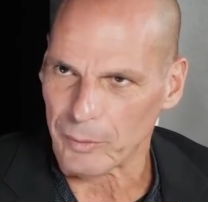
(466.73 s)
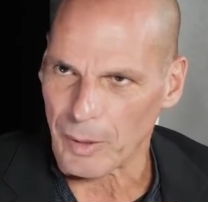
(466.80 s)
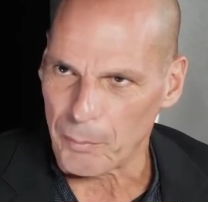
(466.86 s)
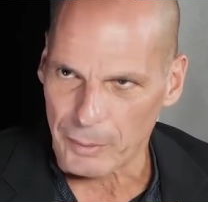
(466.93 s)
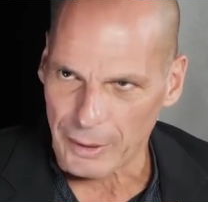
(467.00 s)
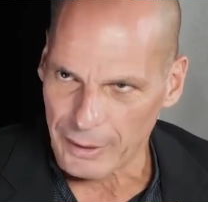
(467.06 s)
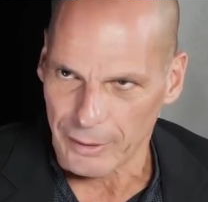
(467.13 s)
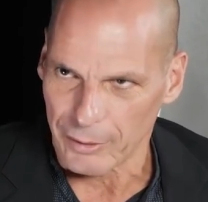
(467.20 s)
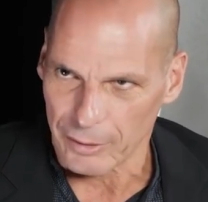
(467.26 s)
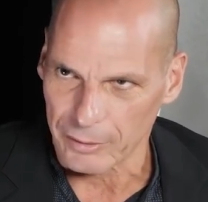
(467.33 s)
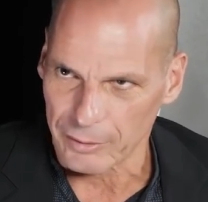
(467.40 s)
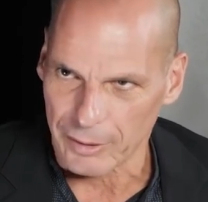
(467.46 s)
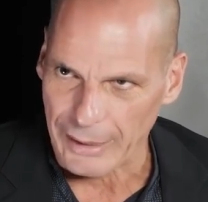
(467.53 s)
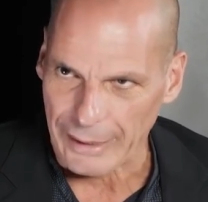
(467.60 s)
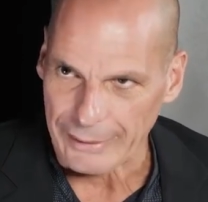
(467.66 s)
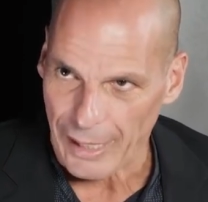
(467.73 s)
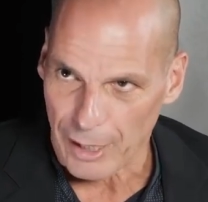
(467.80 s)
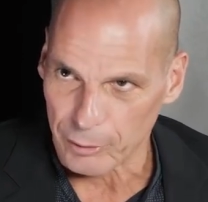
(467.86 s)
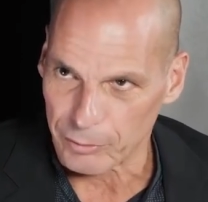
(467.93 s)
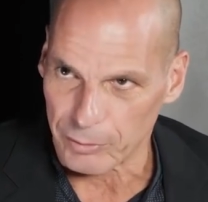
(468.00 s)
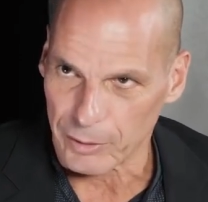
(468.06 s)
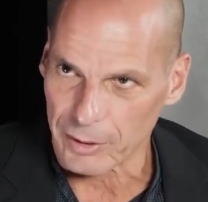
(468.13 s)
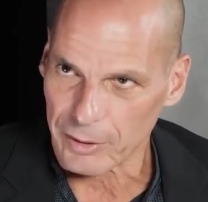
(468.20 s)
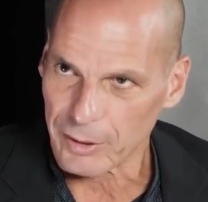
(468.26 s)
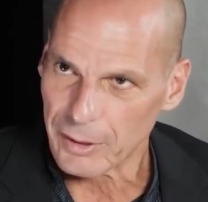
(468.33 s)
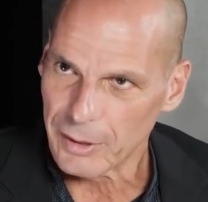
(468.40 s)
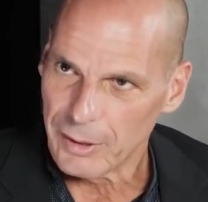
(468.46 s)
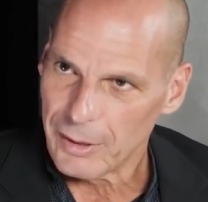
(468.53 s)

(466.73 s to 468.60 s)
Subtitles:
I'm really not cut out for it.